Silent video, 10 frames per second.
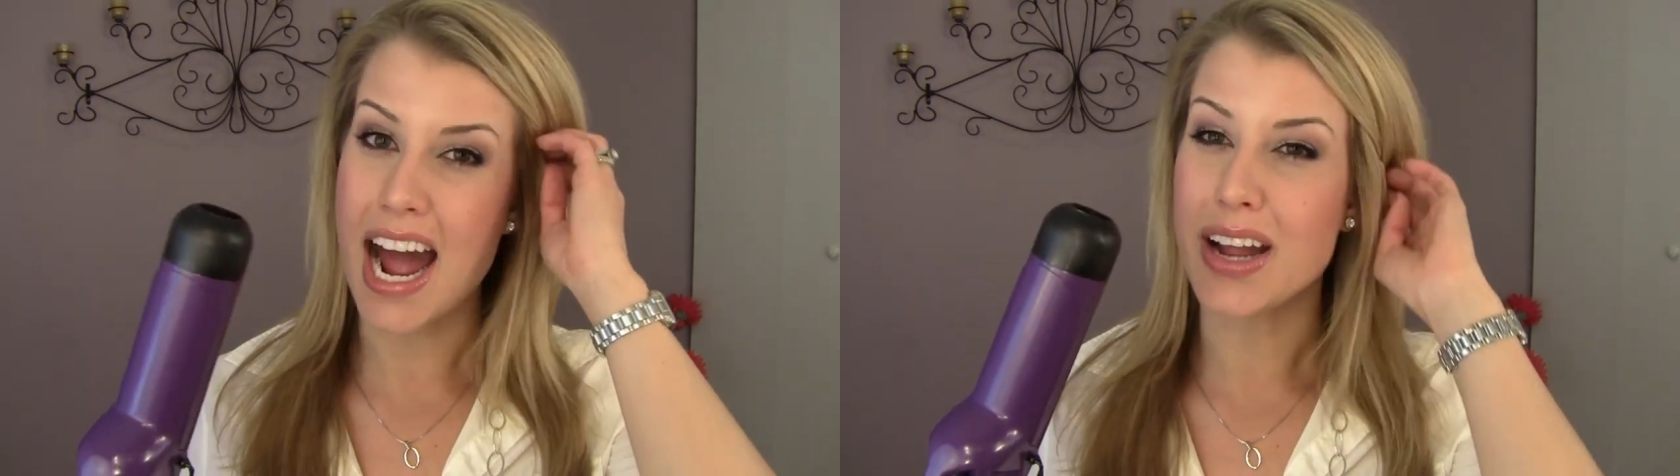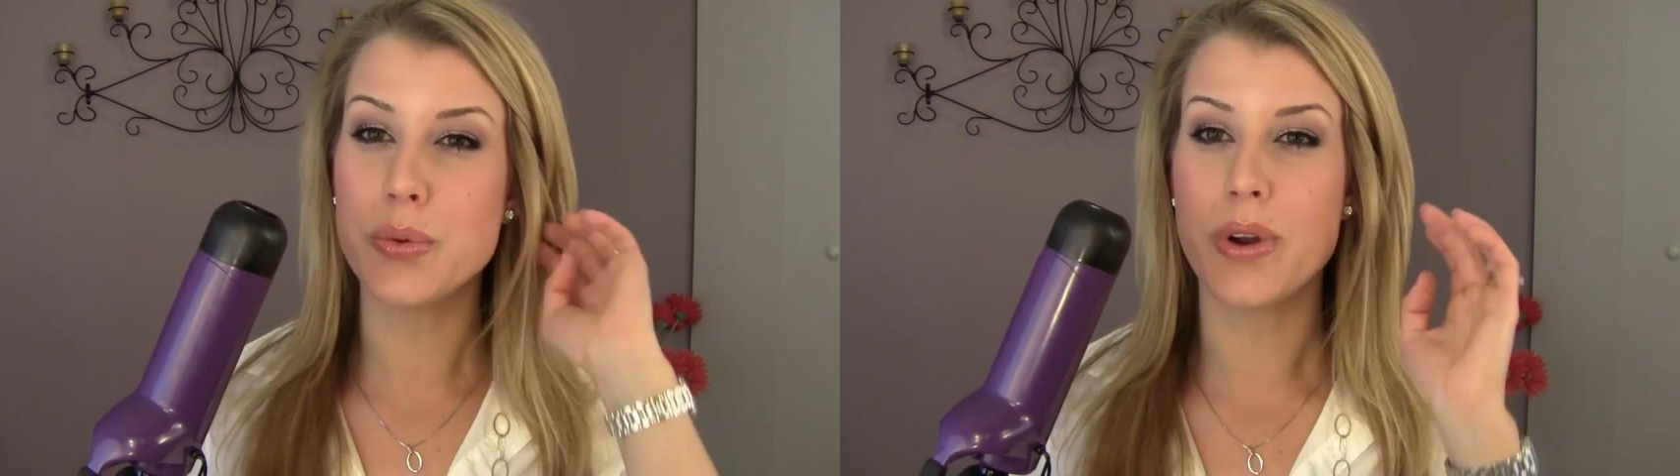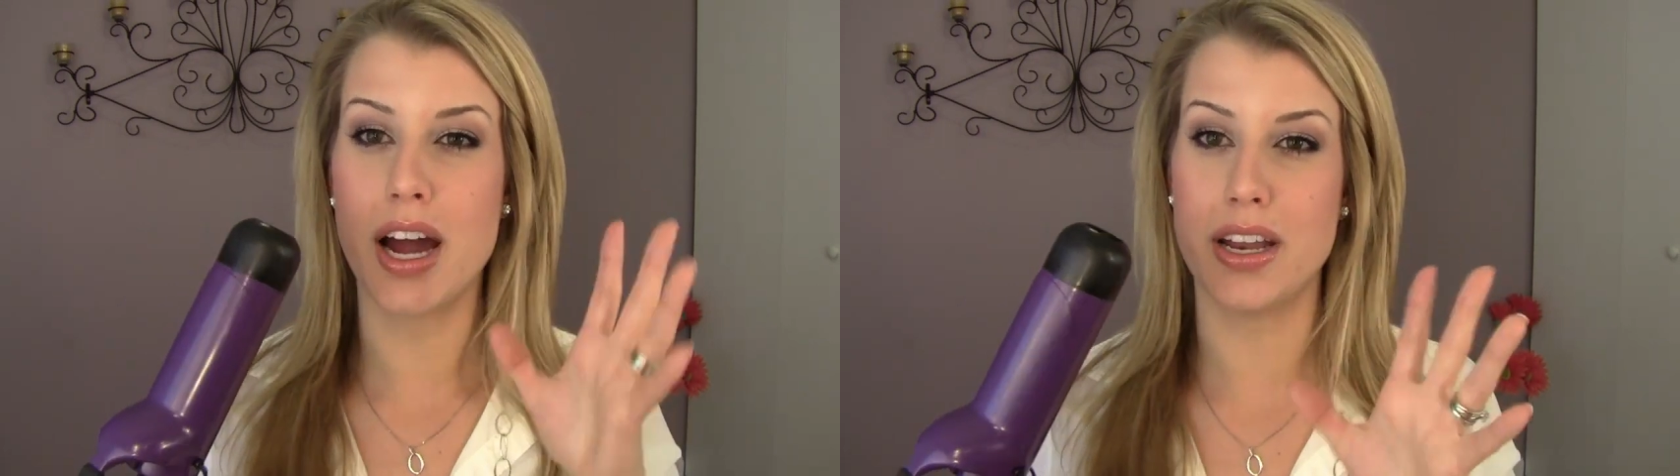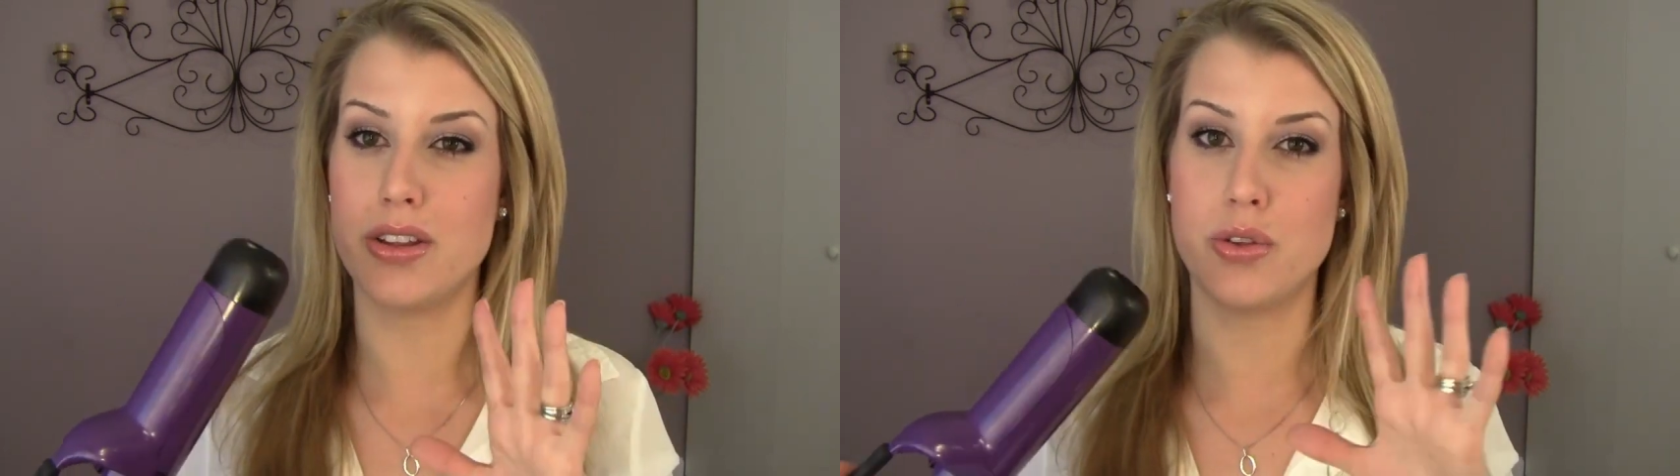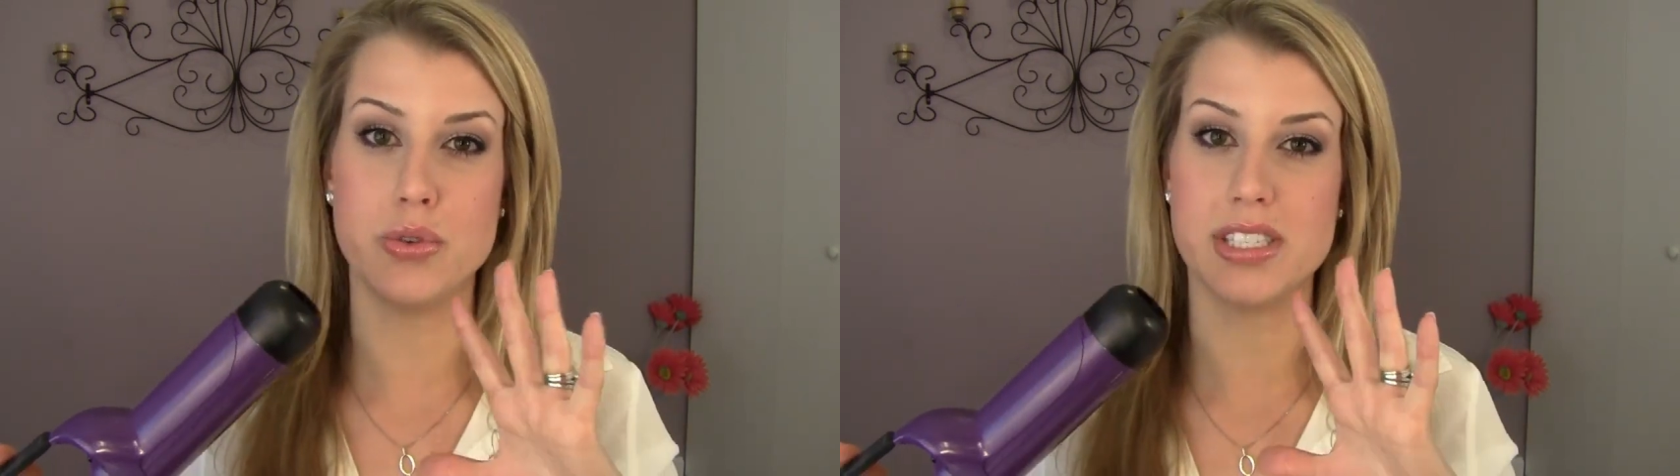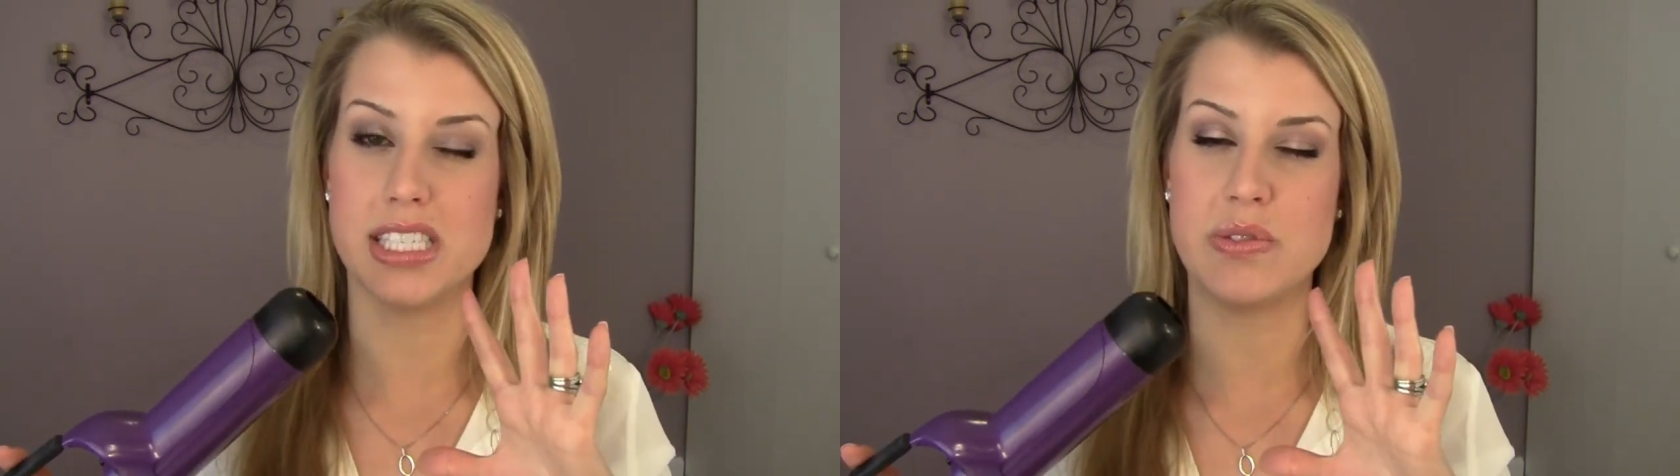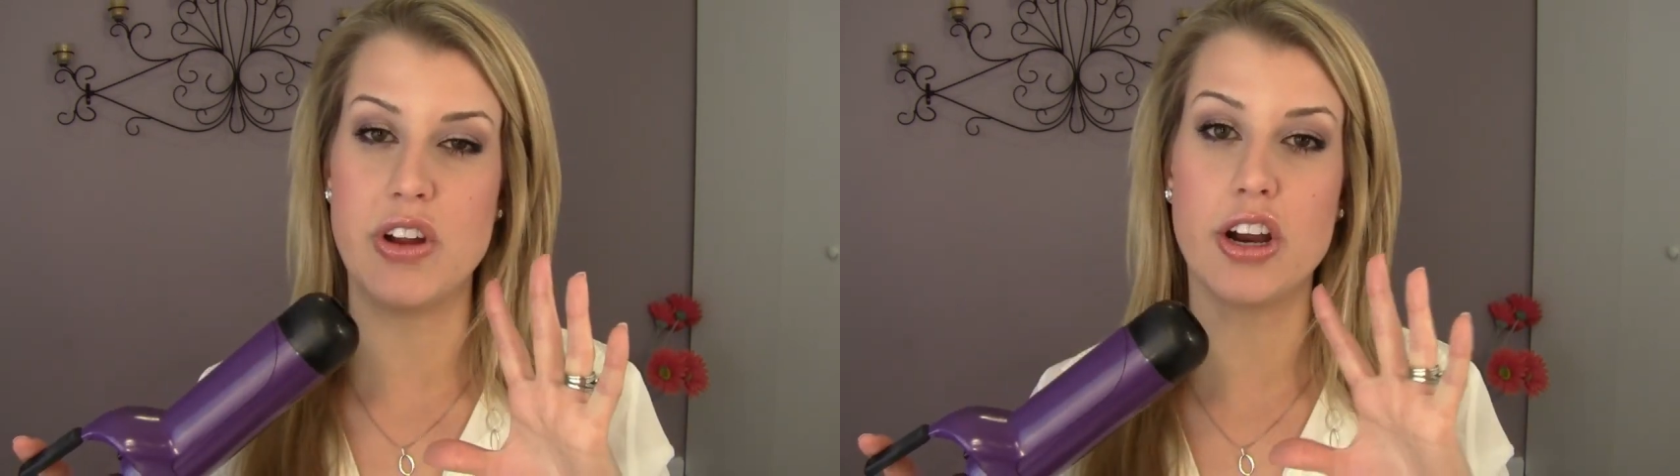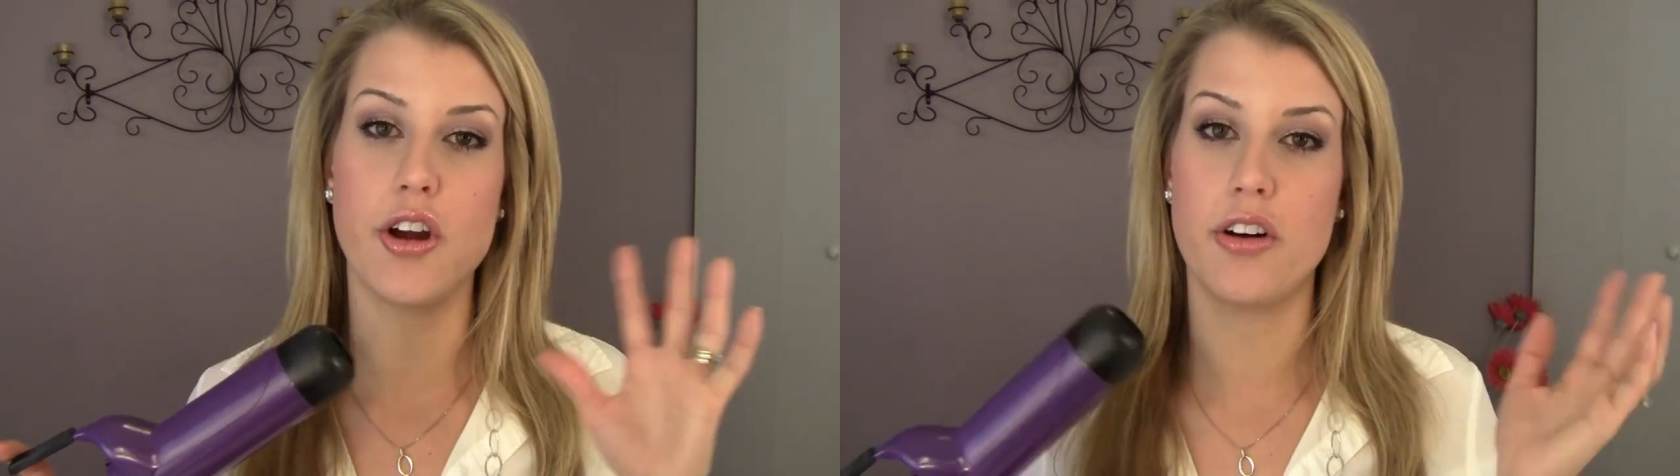I do not use this
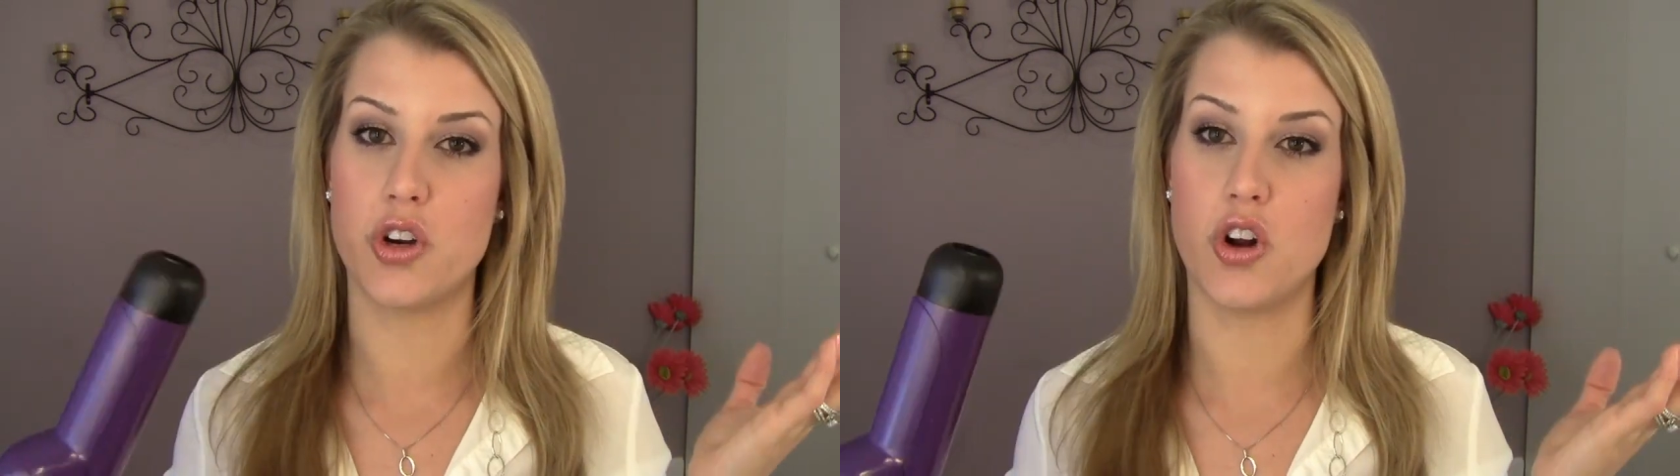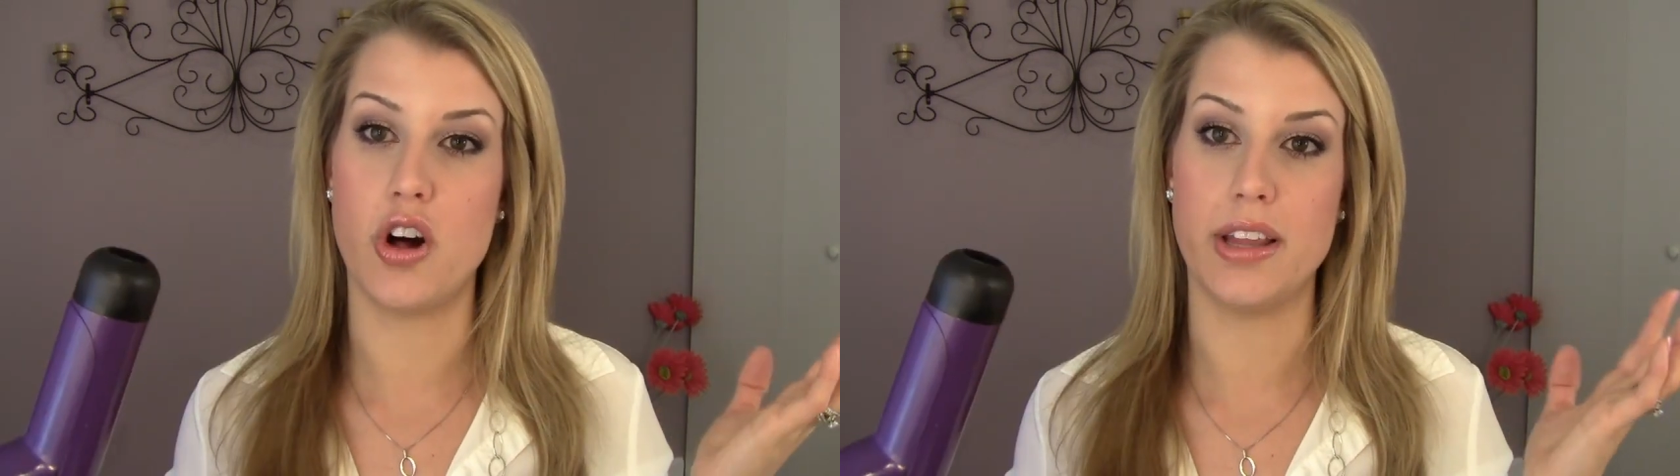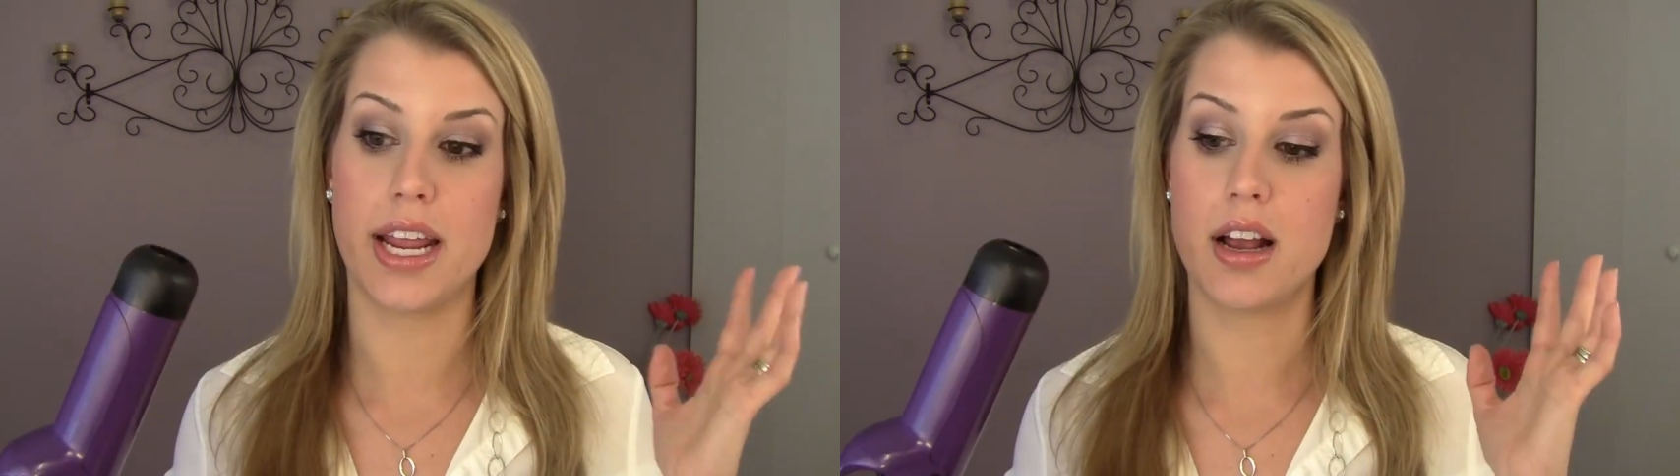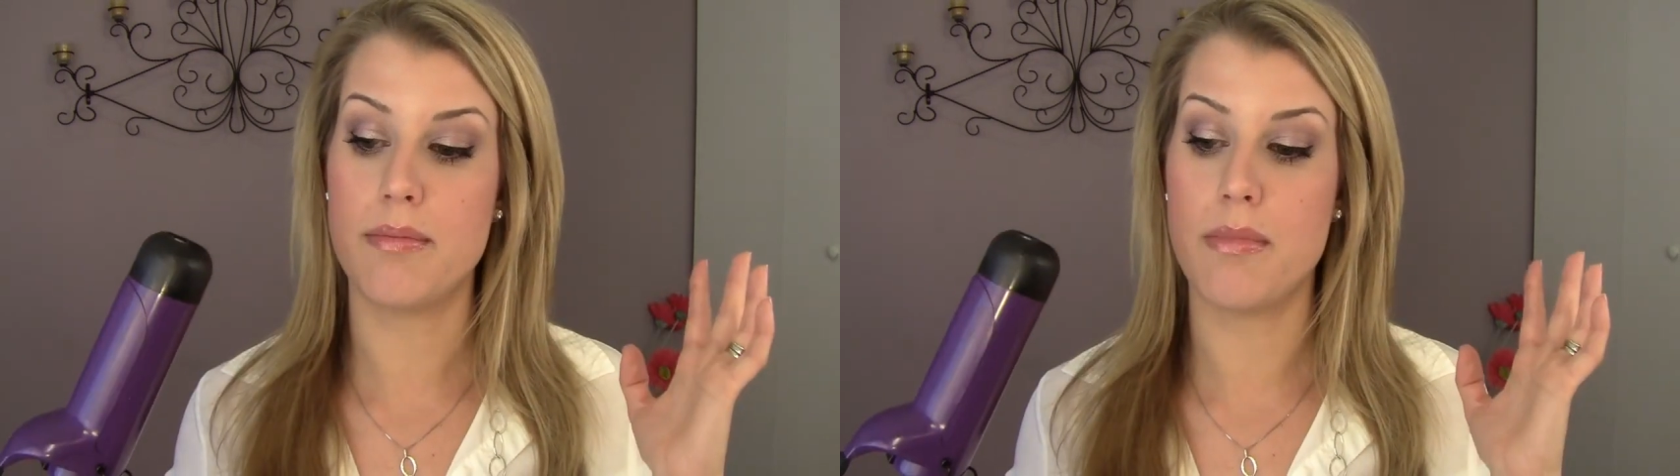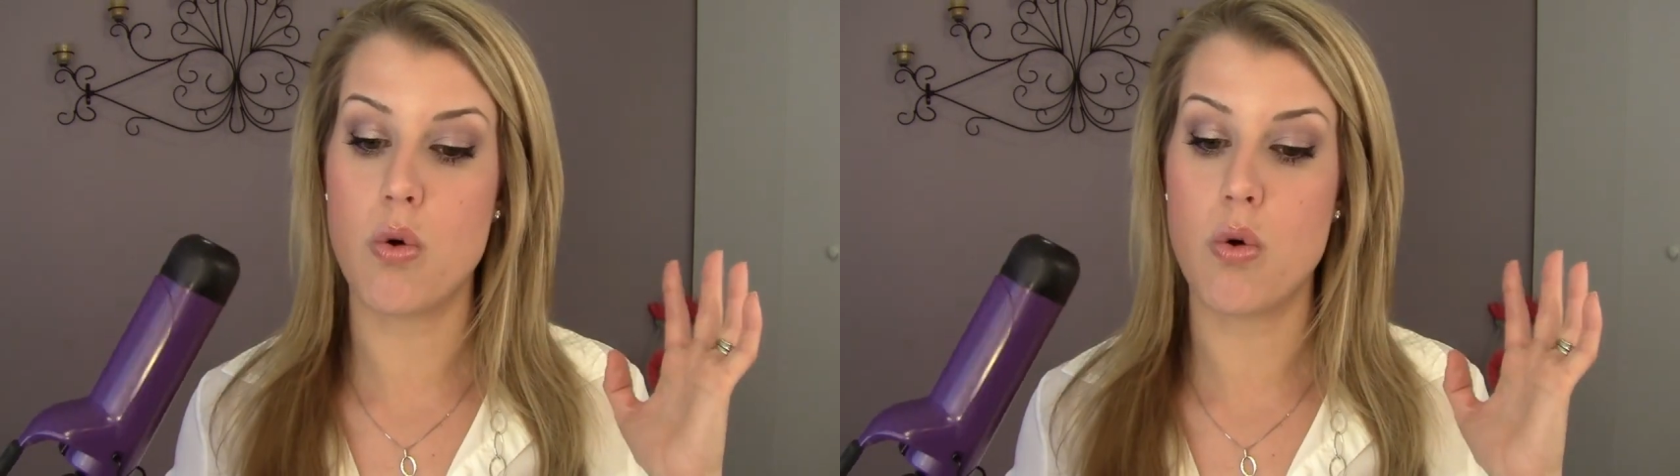very often at all, like